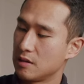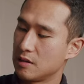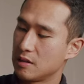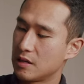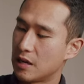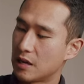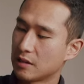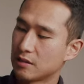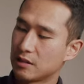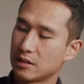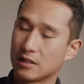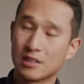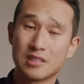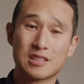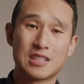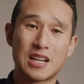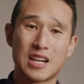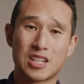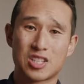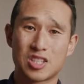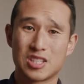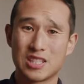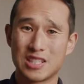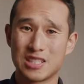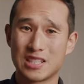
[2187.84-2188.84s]
nothing is
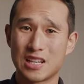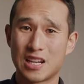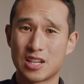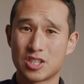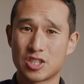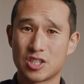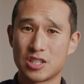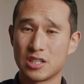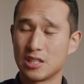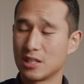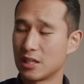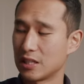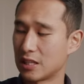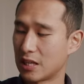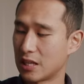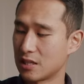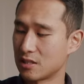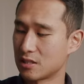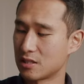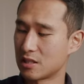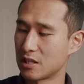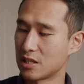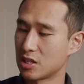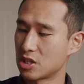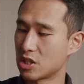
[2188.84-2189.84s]
actually touching
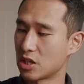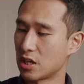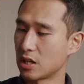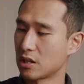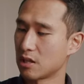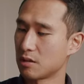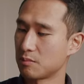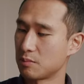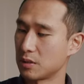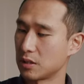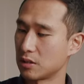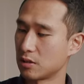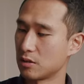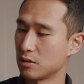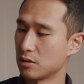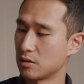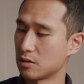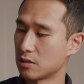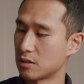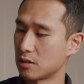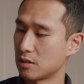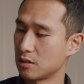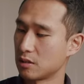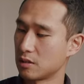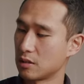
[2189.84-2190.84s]
against each other
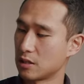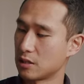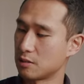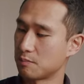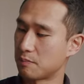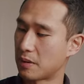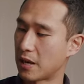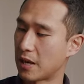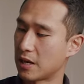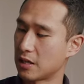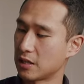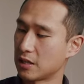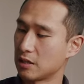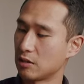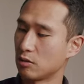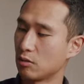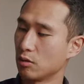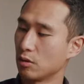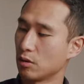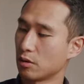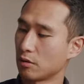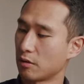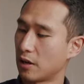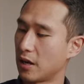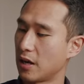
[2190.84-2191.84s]
because there's padding
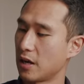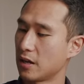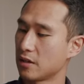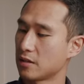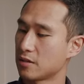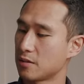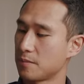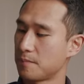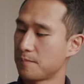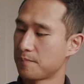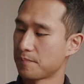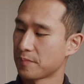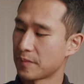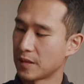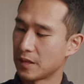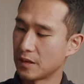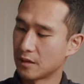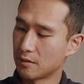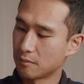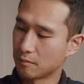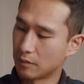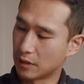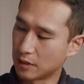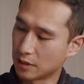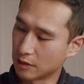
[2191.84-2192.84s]
all around.
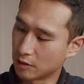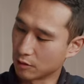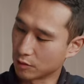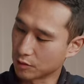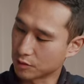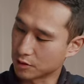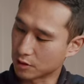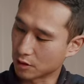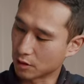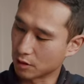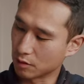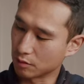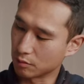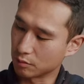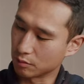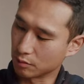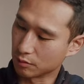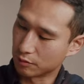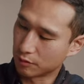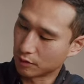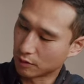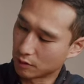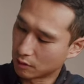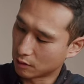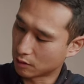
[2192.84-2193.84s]
But it also
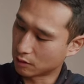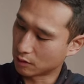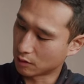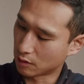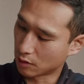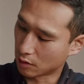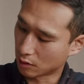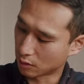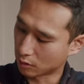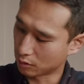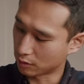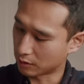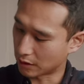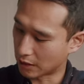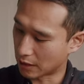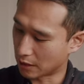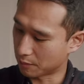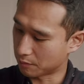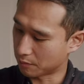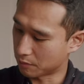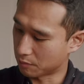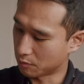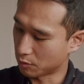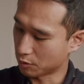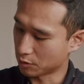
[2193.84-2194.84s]
hold
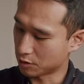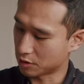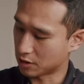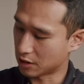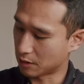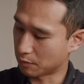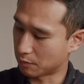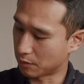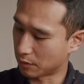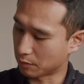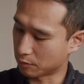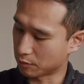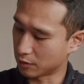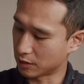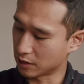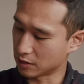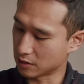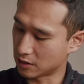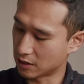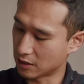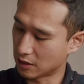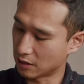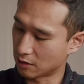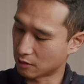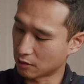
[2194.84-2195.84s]
up more step up
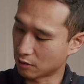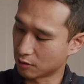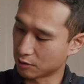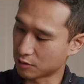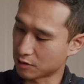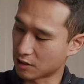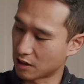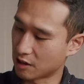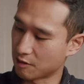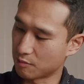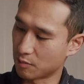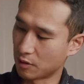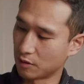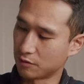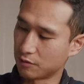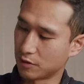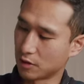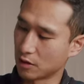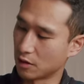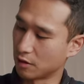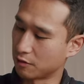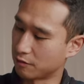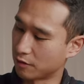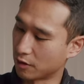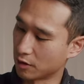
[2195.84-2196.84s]
rings here and I also have my
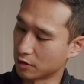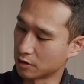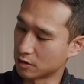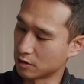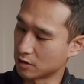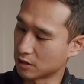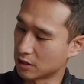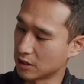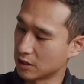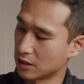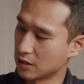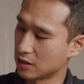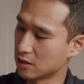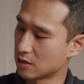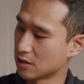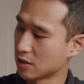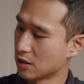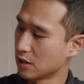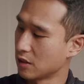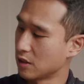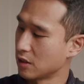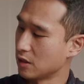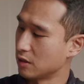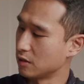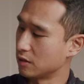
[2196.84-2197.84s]
follow focus gears
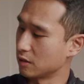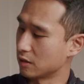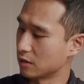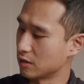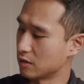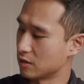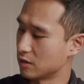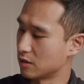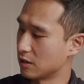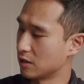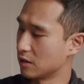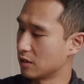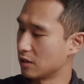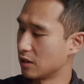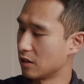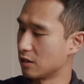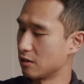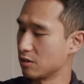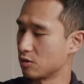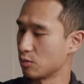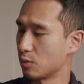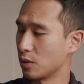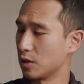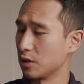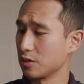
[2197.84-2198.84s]
that can sit in there
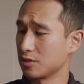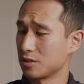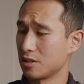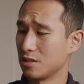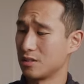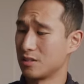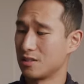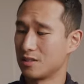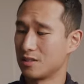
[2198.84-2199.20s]
as well. So